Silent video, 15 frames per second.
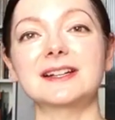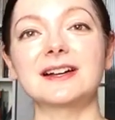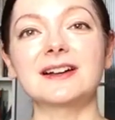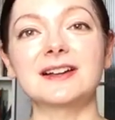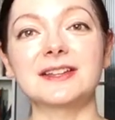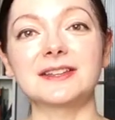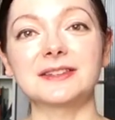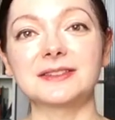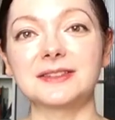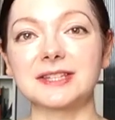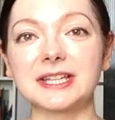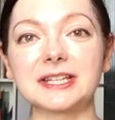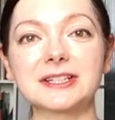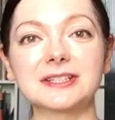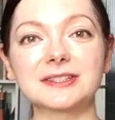I
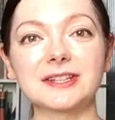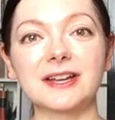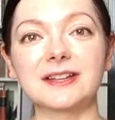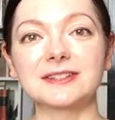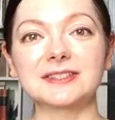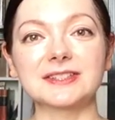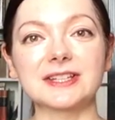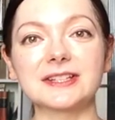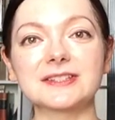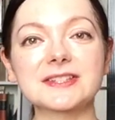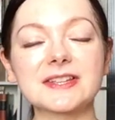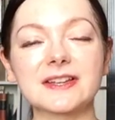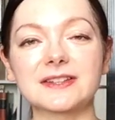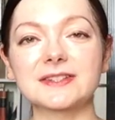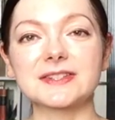think that
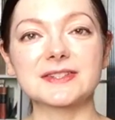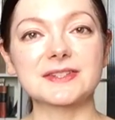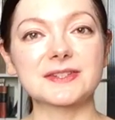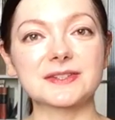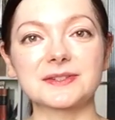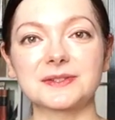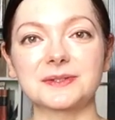incense,